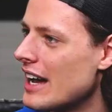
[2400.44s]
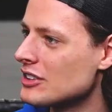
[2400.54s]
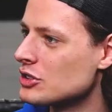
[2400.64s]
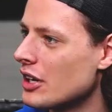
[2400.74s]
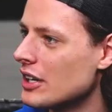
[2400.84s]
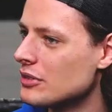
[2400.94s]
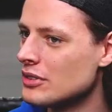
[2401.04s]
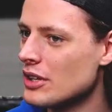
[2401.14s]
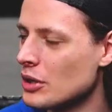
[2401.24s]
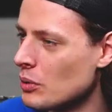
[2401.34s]
outside of
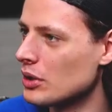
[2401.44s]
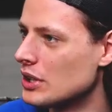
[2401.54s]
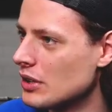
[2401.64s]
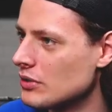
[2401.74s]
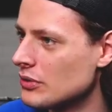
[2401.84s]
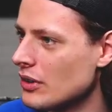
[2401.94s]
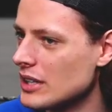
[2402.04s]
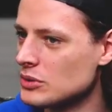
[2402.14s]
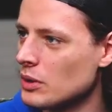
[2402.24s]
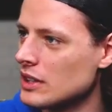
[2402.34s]
the quality of your
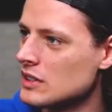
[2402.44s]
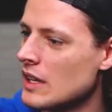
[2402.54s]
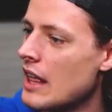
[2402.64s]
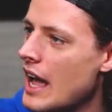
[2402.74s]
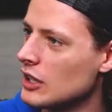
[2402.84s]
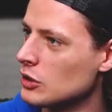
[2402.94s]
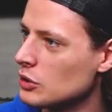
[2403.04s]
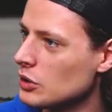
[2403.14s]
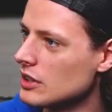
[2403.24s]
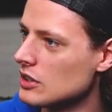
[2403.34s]
fights? Well, it's how you
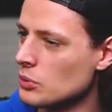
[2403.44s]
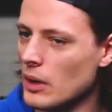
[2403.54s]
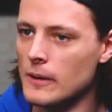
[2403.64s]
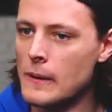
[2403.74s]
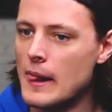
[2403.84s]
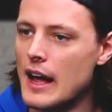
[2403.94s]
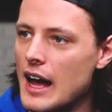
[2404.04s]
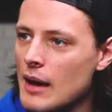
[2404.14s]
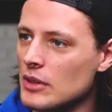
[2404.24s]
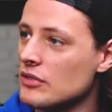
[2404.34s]
look as well,
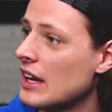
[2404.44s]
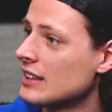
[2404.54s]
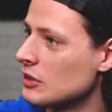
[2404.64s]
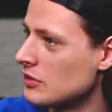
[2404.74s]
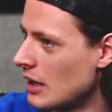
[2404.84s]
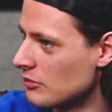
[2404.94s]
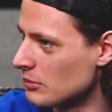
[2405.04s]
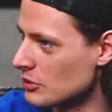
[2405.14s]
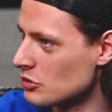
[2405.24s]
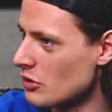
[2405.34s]
the fact that you've come
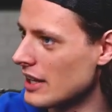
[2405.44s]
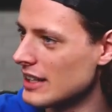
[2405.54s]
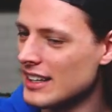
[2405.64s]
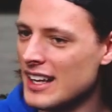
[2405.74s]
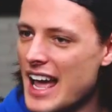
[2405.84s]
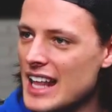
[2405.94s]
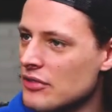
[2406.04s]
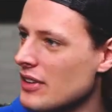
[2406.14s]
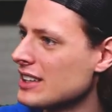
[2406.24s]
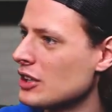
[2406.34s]
from Australia, and the
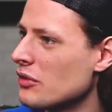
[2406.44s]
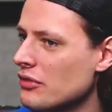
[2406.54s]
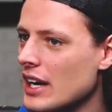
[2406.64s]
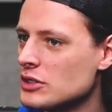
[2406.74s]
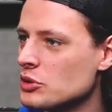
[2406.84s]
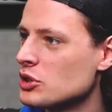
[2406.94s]
fact that your fights were